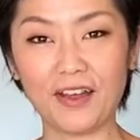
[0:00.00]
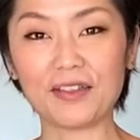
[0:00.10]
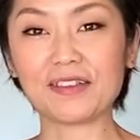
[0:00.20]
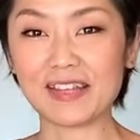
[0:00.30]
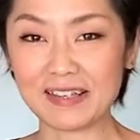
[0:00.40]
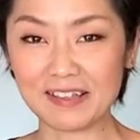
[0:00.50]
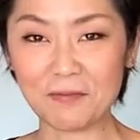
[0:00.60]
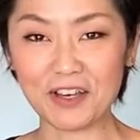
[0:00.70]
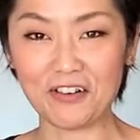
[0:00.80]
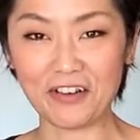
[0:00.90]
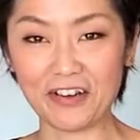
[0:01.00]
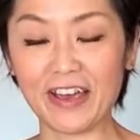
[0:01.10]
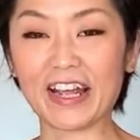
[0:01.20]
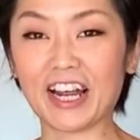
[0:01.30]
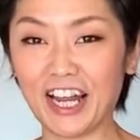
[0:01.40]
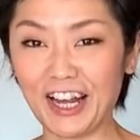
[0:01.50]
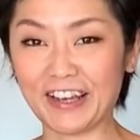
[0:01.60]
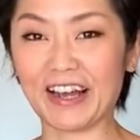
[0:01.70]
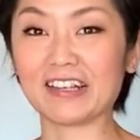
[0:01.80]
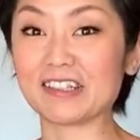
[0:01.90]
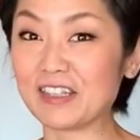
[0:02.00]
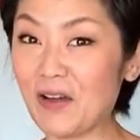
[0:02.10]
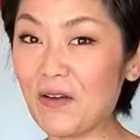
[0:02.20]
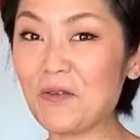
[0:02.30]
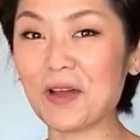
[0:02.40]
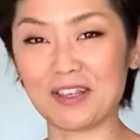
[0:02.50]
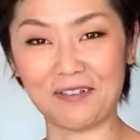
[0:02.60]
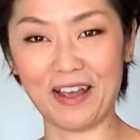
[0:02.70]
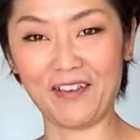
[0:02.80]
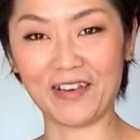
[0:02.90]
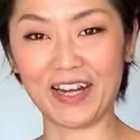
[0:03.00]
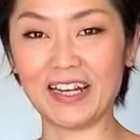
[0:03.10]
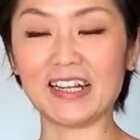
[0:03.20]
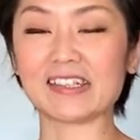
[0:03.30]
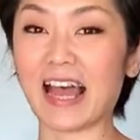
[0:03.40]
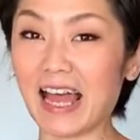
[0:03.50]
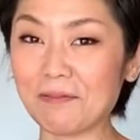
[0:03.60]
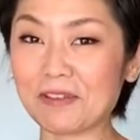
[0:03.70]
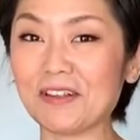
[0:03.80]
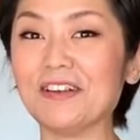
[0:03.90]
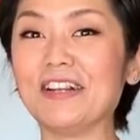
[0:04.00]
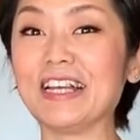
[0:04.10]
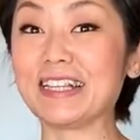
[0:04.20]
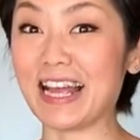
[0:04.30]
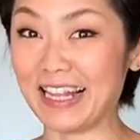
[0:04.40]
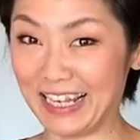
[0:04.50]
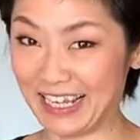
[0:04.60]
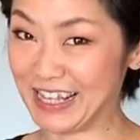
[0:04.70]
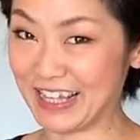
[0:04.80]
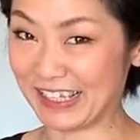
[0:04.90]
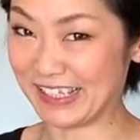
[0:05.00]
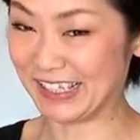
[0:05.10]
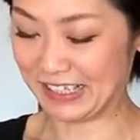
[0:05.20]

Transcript: The sesame oil and garlic add so much flavor and it's absolutely delicious.